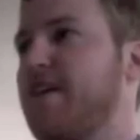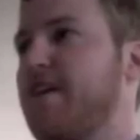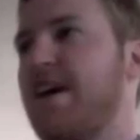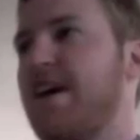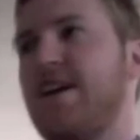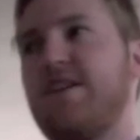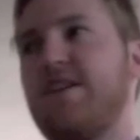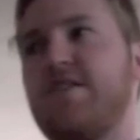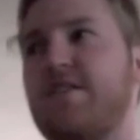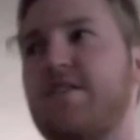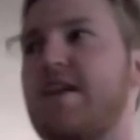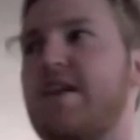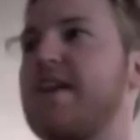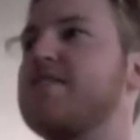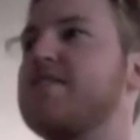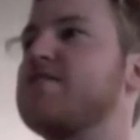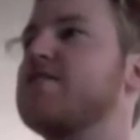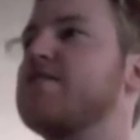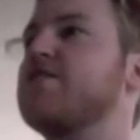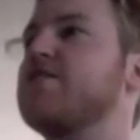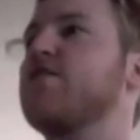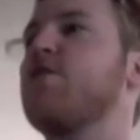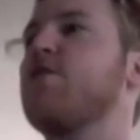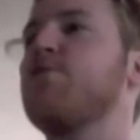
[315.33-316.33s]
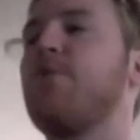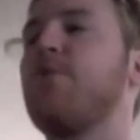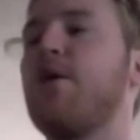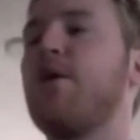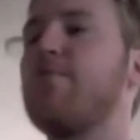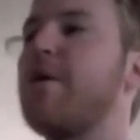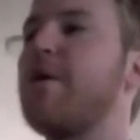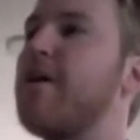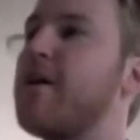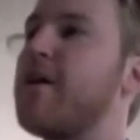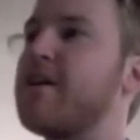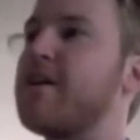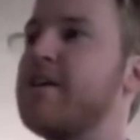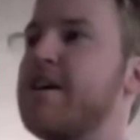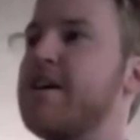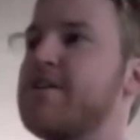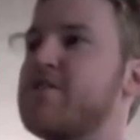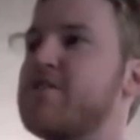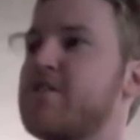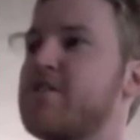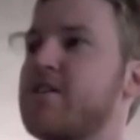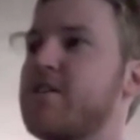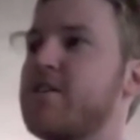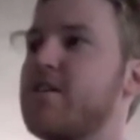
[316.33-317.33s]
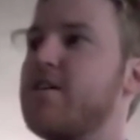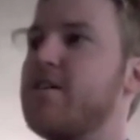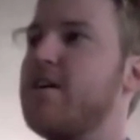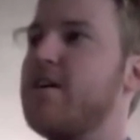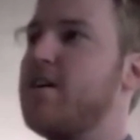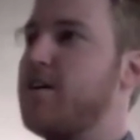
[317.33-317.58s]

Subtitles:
And that's her barbaric nature.